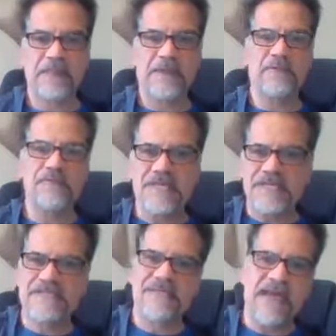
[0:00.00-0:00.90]
You
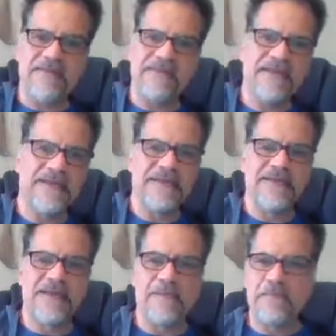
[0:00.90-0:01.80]
just carry a
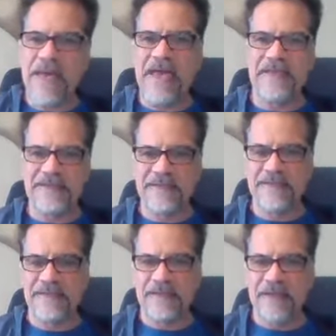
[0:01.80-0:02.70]
bag
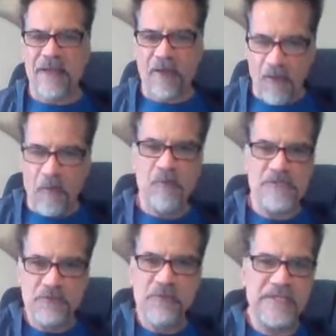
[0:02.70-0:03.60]
always
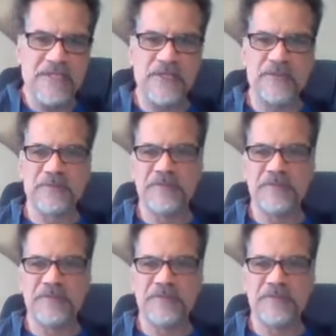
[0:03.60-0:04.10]
with you.